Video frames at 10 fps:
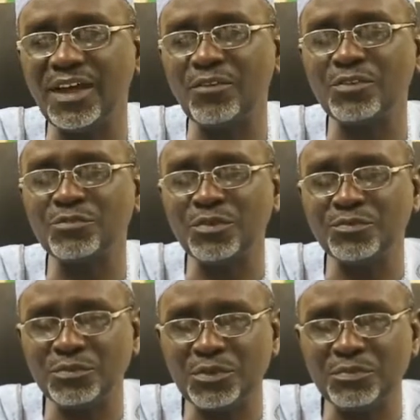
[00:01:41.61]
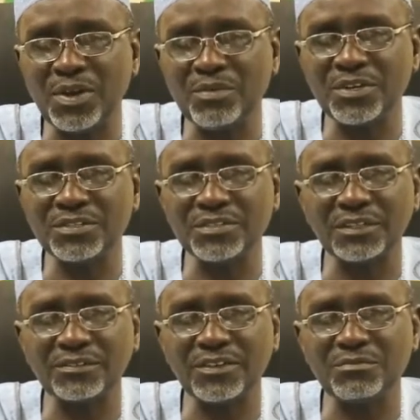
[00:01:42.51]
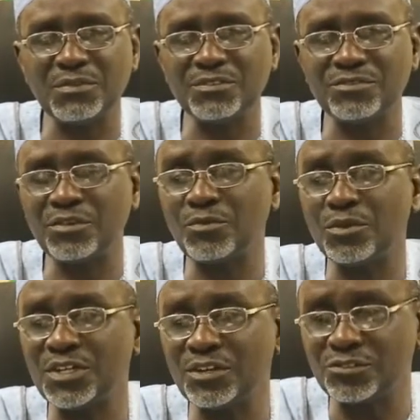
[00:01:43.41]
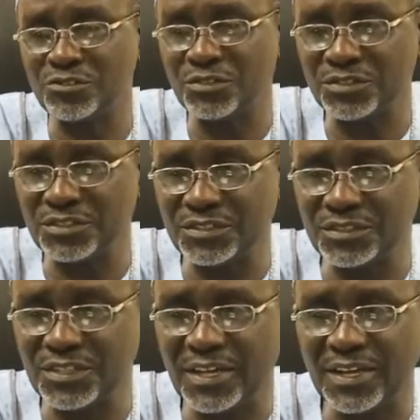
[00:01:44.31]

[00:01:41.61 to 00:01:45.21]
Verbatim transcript: I was moved to be permanent secretary, Minister of Water Resources.